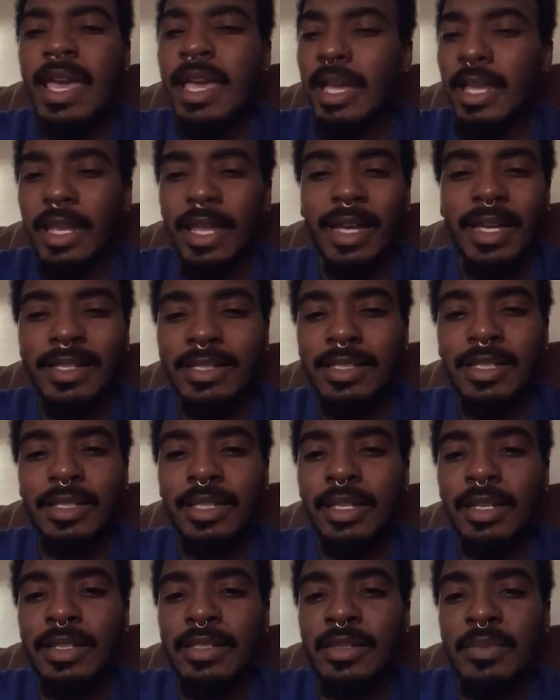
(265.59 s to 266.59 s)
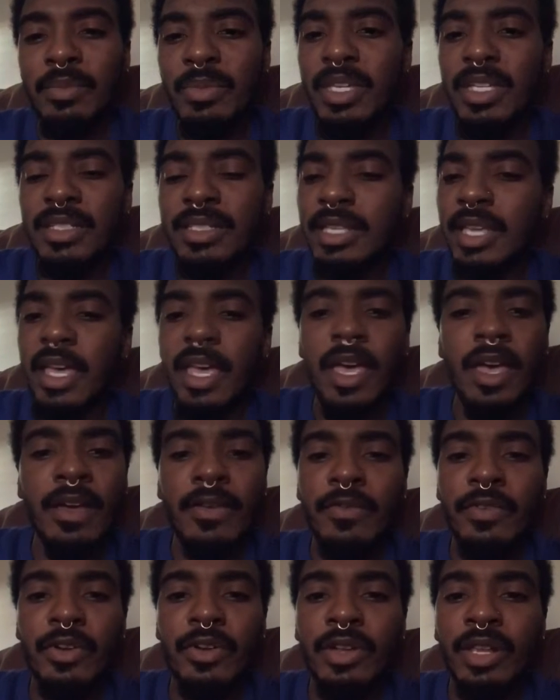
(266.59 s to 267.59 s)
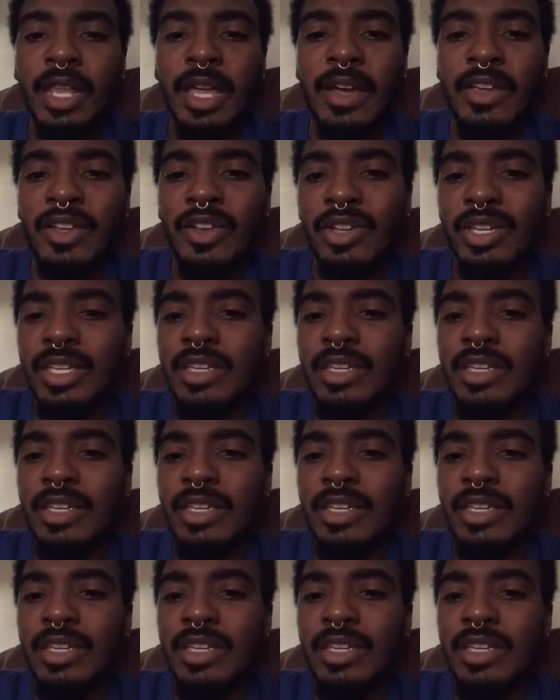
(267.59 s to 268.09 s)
And like I said, that doesn't mean to ever allow your